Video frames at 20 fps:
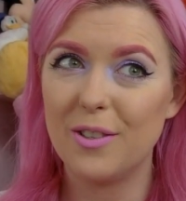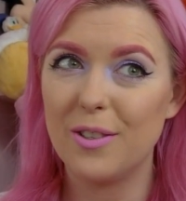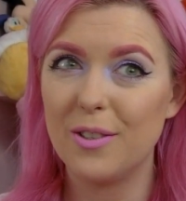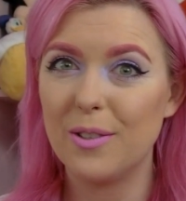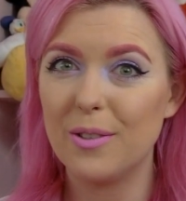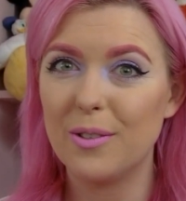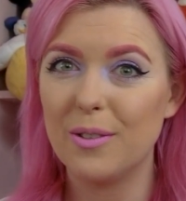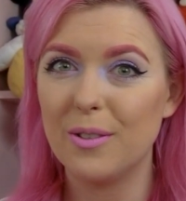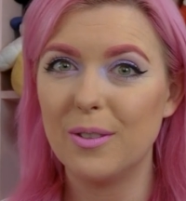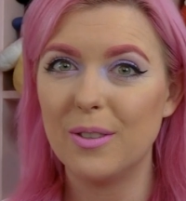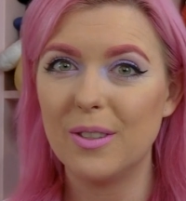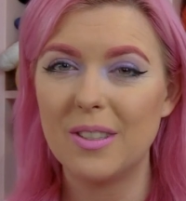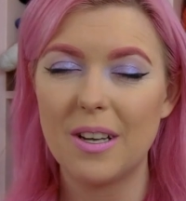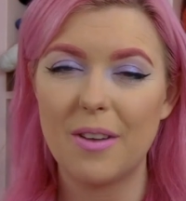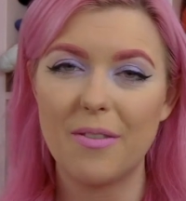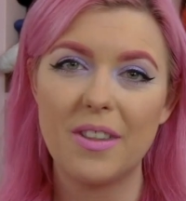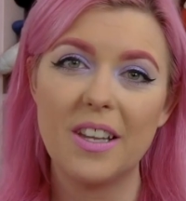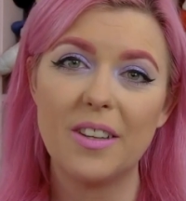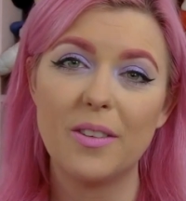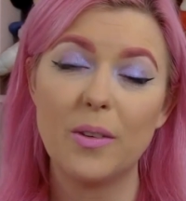do
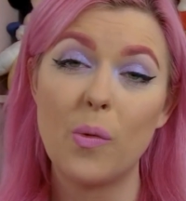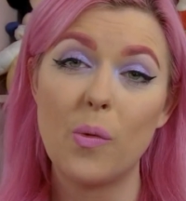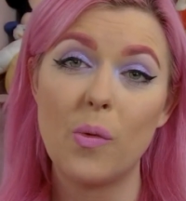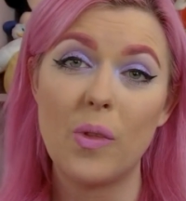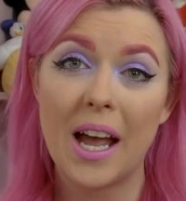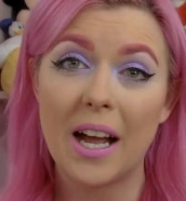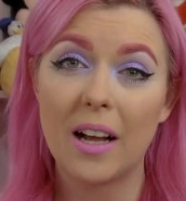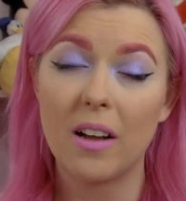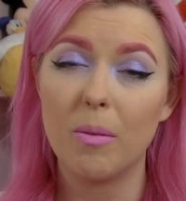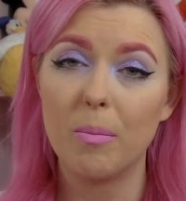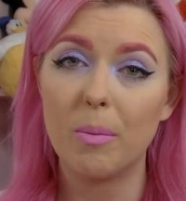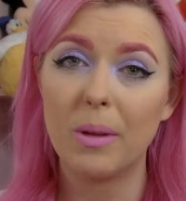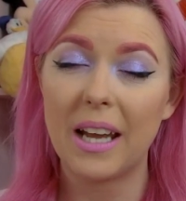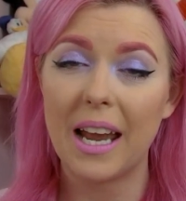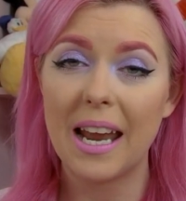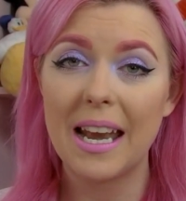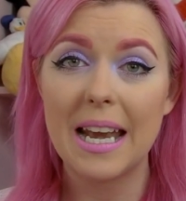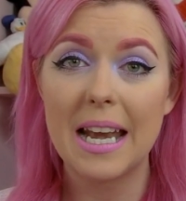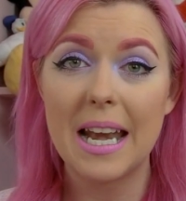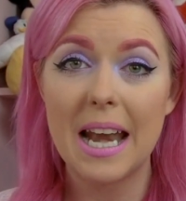stuff that's all that
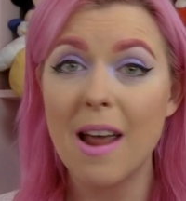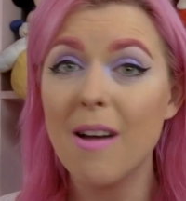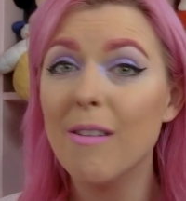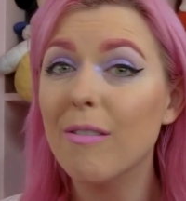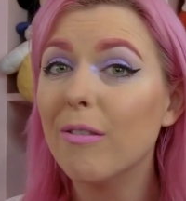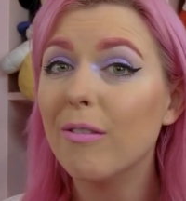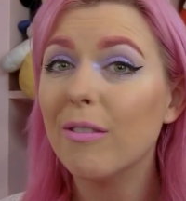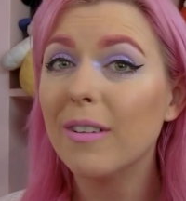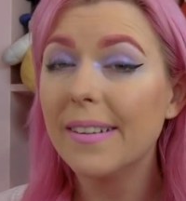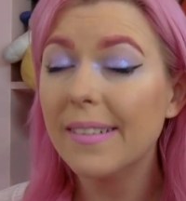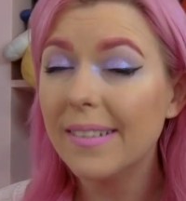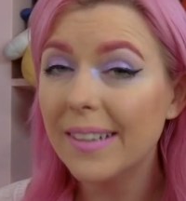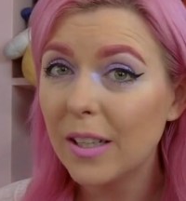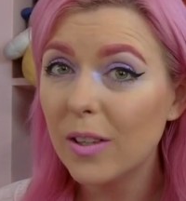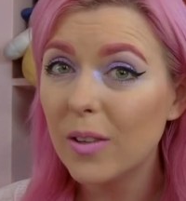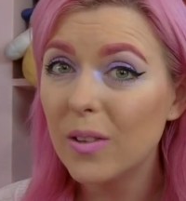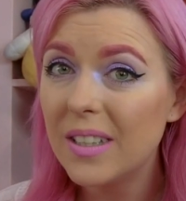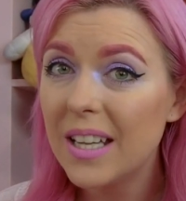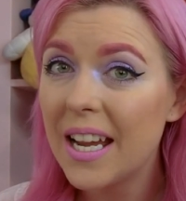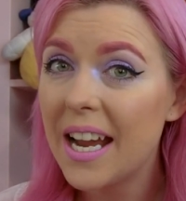complicated every
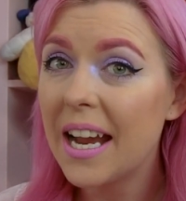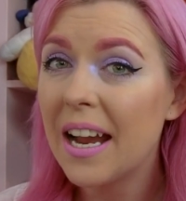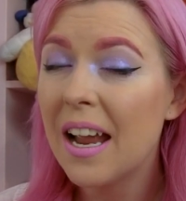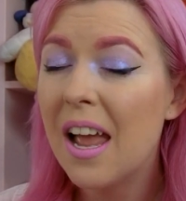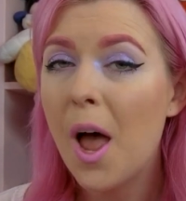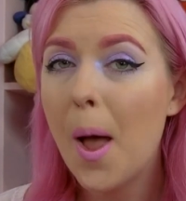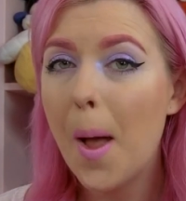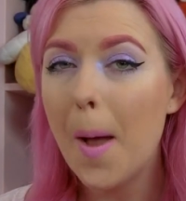single day.